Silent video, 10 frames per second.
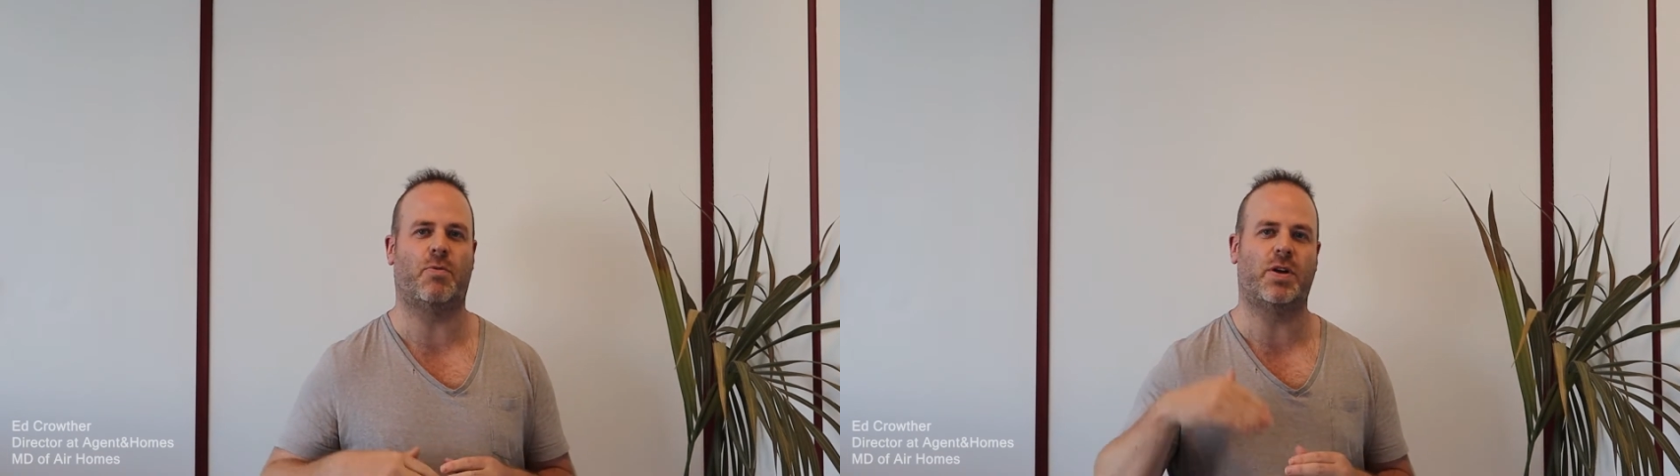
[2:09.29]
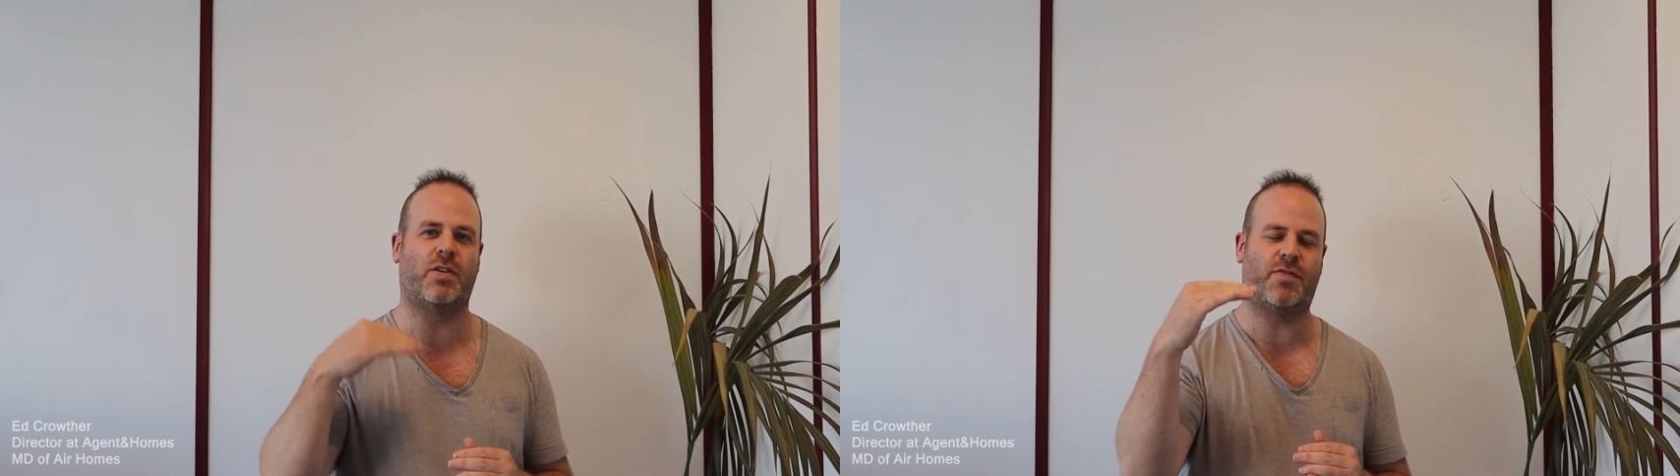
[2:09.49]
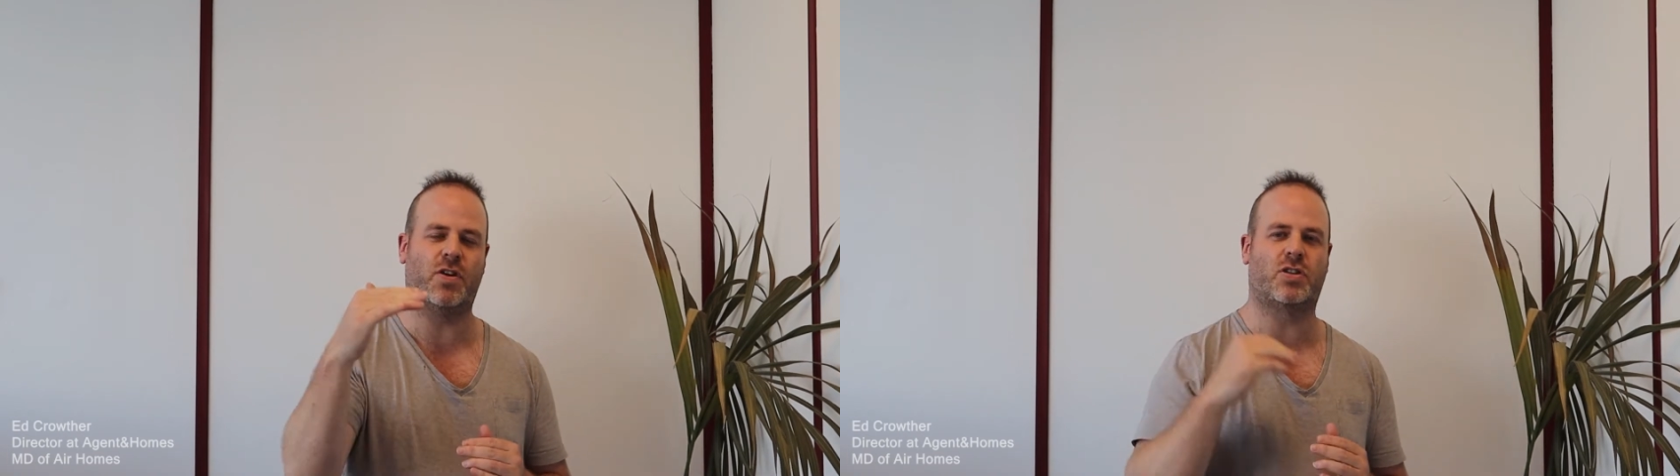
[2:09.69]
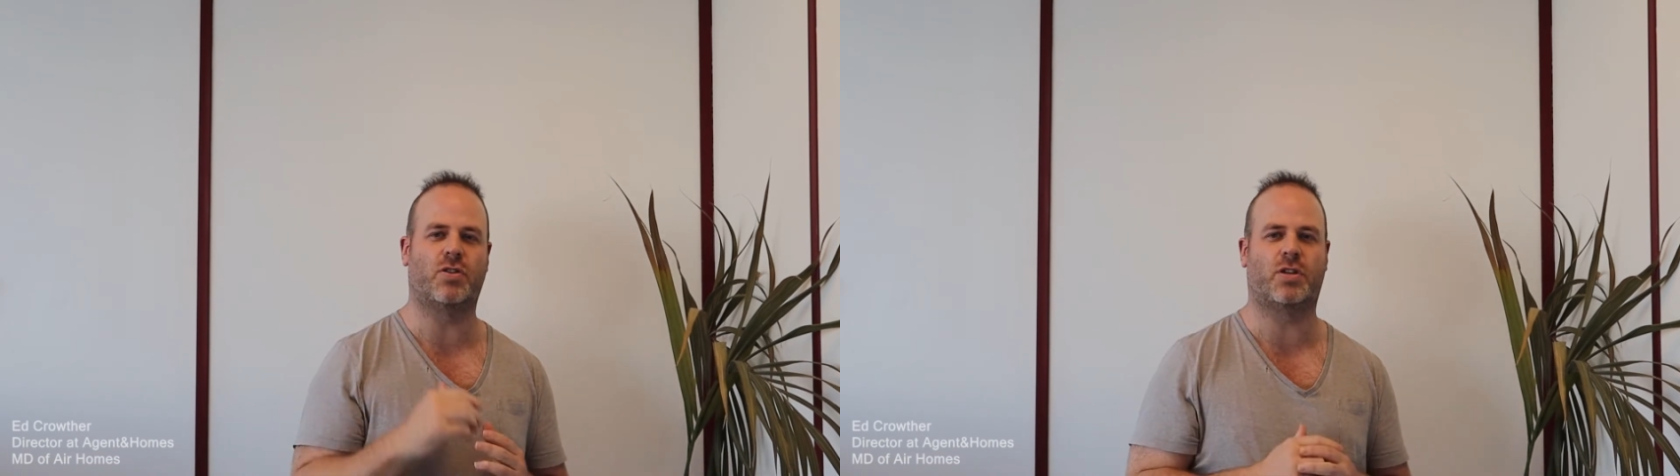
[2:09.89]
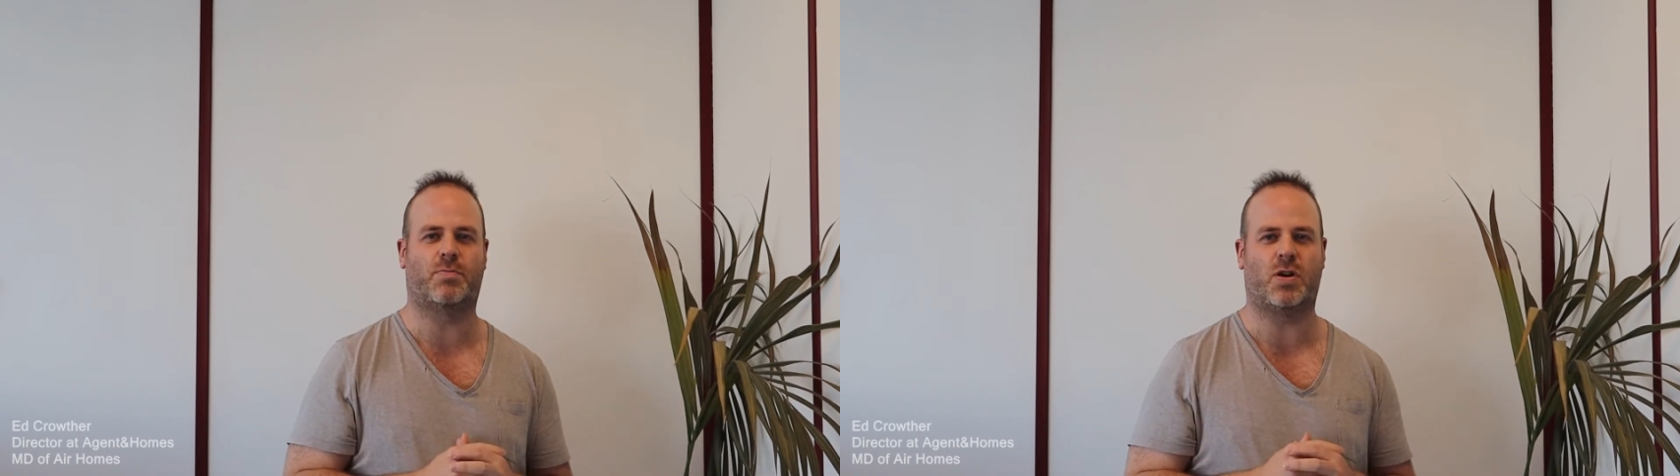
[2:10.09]
when you first look
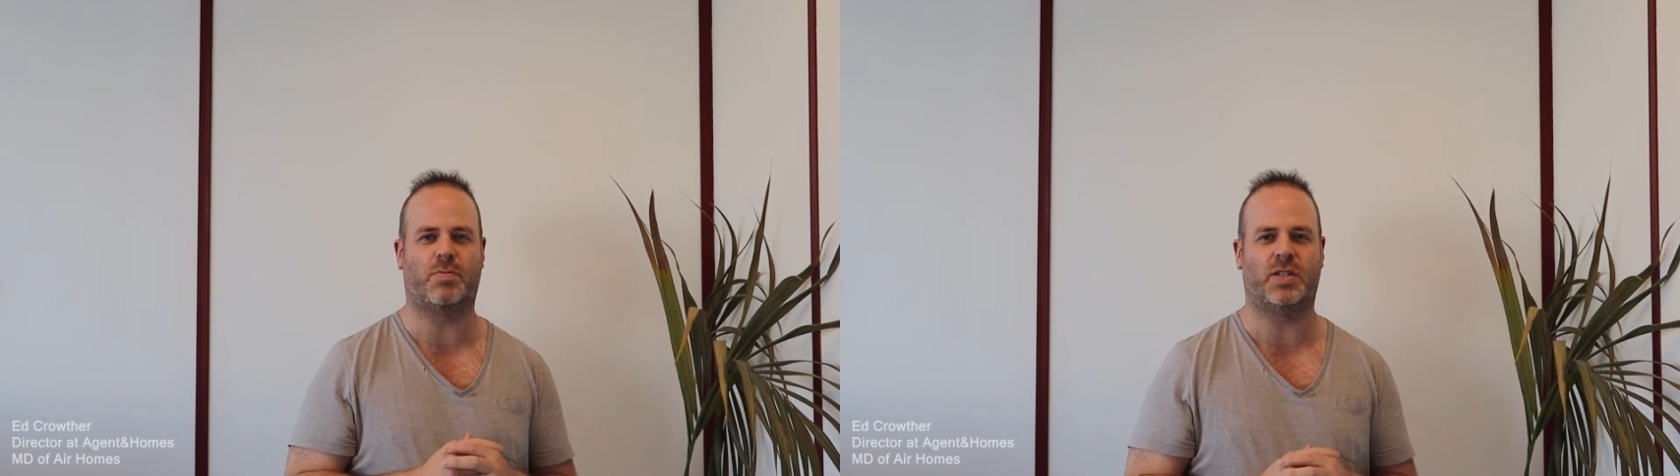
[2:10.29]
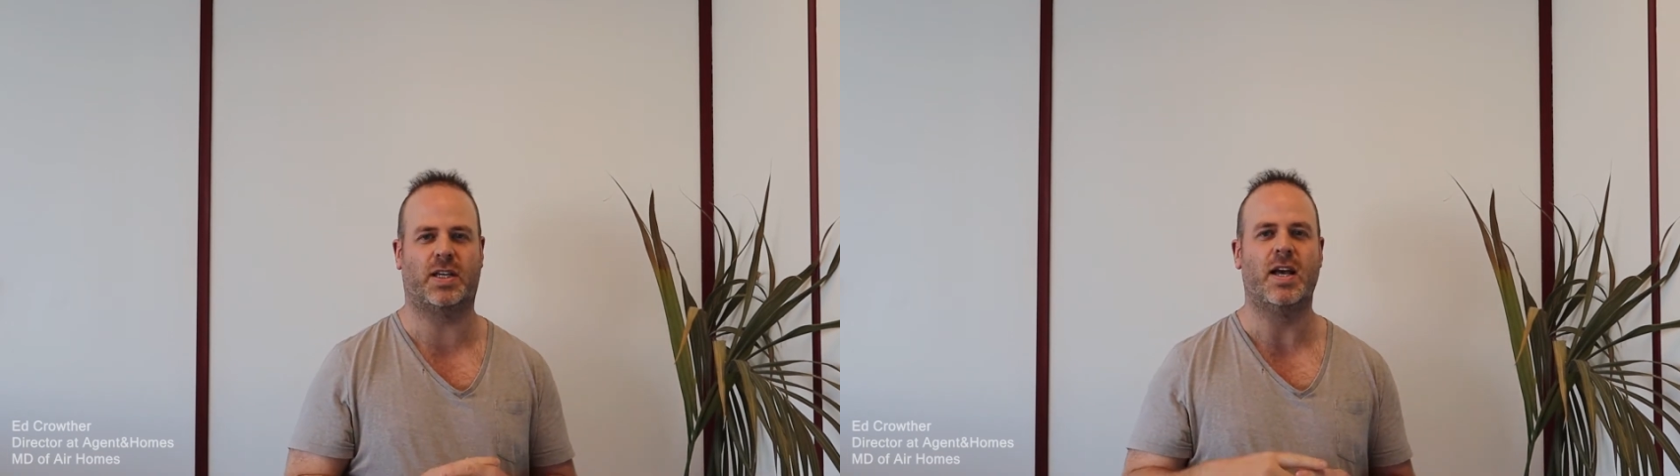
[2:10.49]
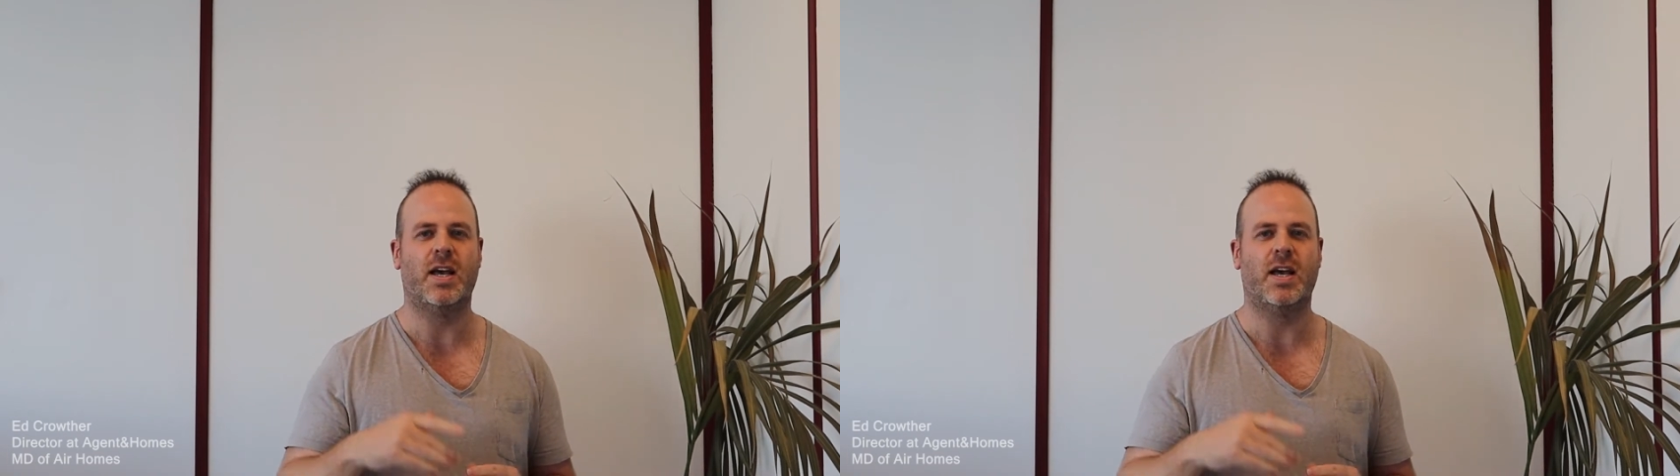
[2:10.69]
at a property,